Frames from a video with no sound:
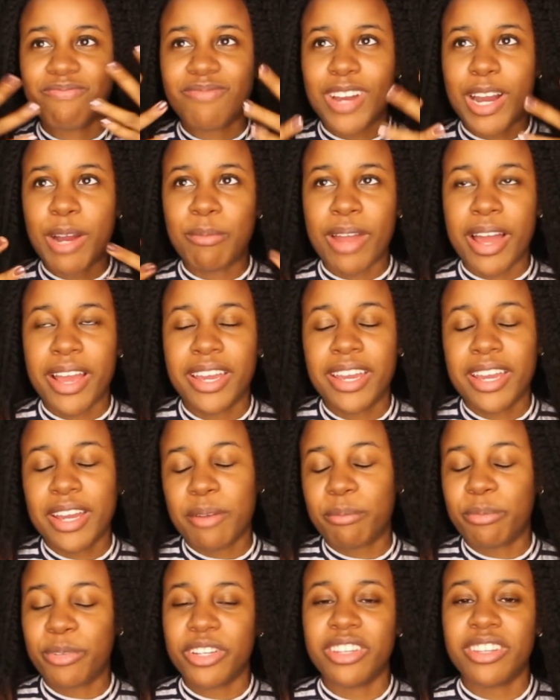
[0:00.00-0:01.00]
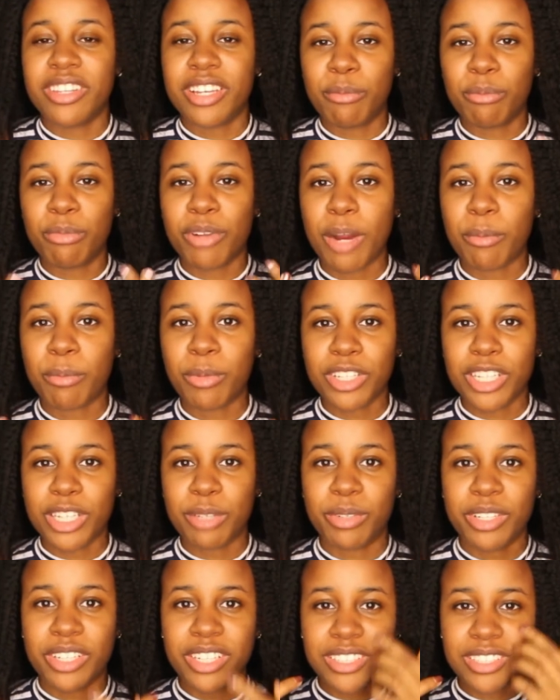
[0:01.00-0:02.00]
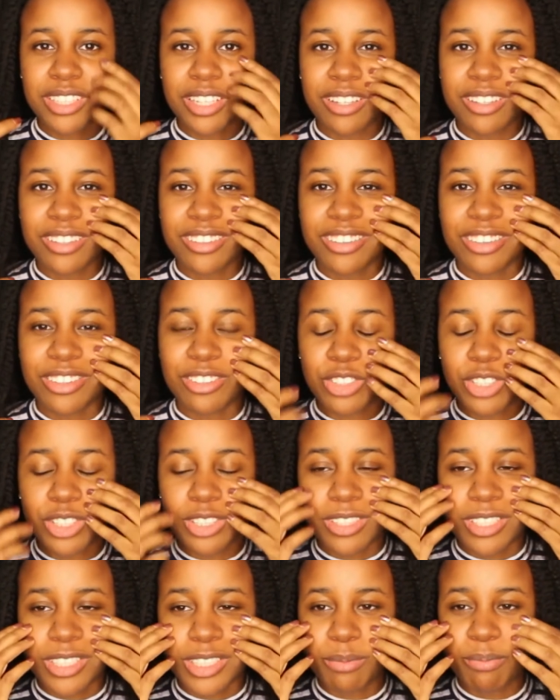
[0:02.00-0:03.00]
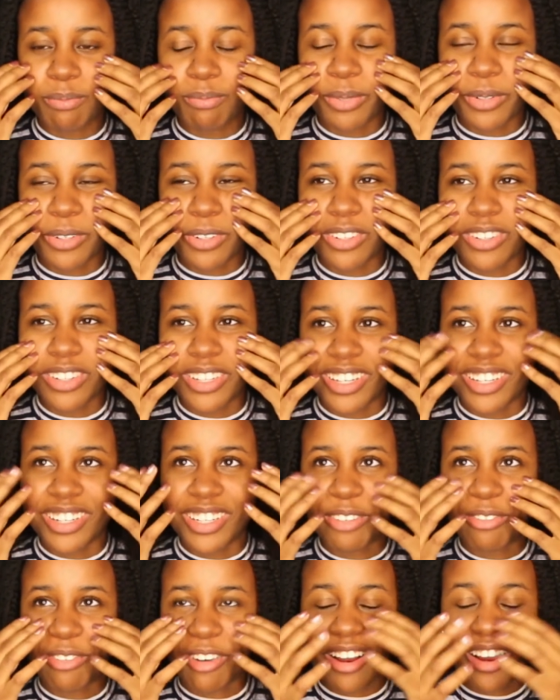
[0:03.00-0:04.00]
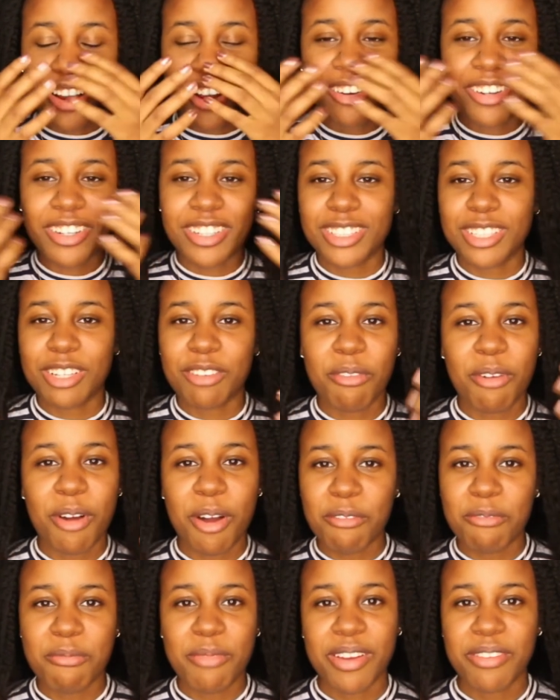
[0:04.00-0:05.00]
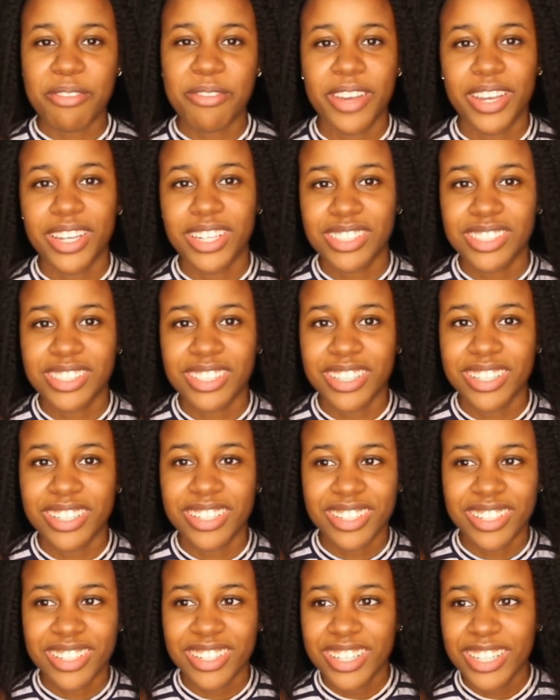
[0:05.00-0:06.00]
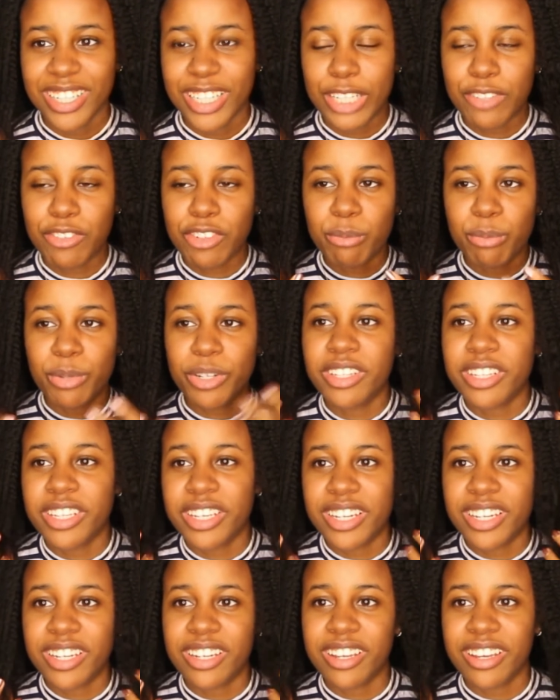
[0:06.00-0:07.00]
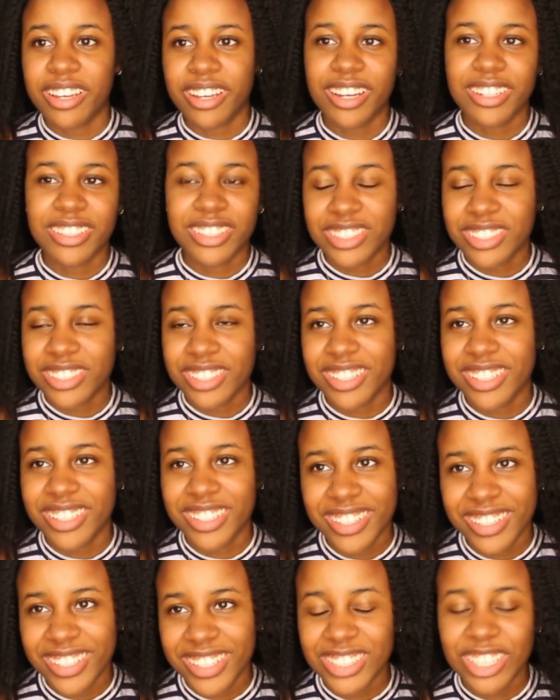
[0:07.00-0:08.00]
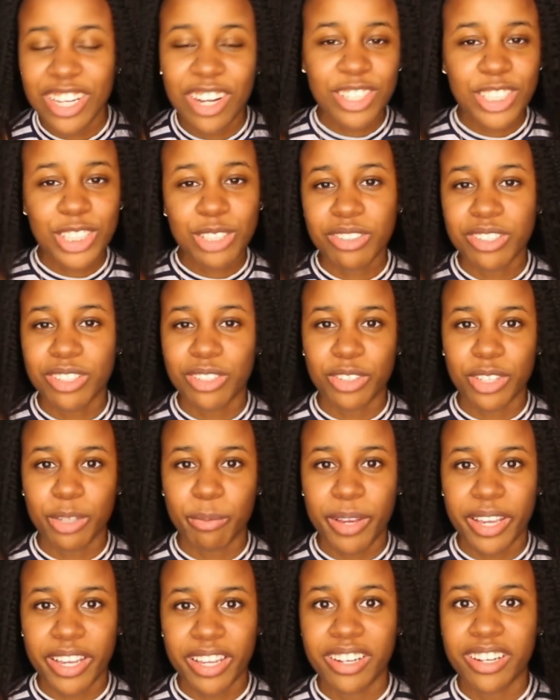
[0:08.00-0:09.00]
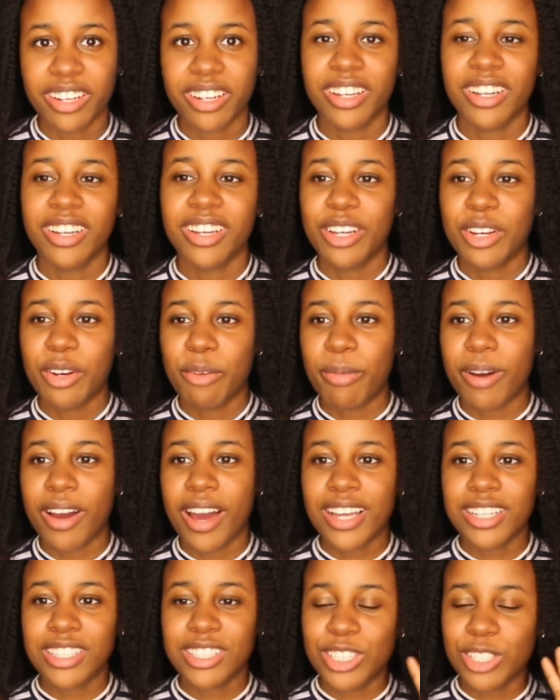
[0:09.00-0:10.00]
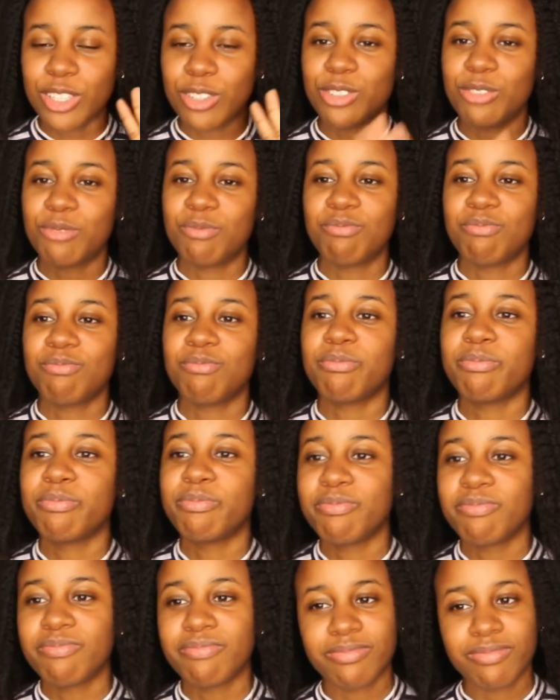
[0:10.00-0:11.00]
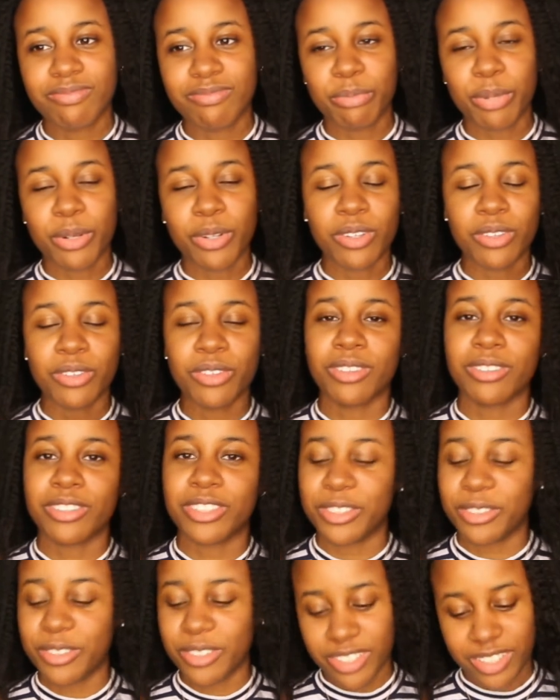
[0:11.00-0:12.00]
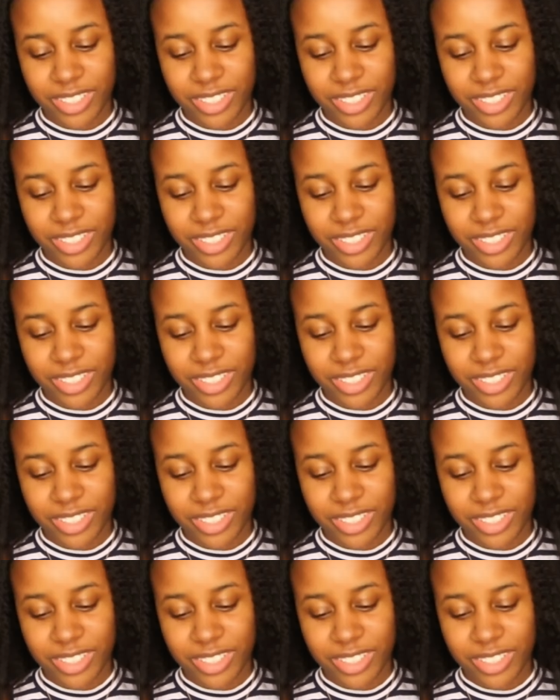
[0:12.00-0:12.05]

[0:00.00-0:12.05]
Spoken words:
I can't breathe in properly because like there's just this pulling in different areas of my face. Like even breathing in, like it's hard to ignore the pain, but I still pull through.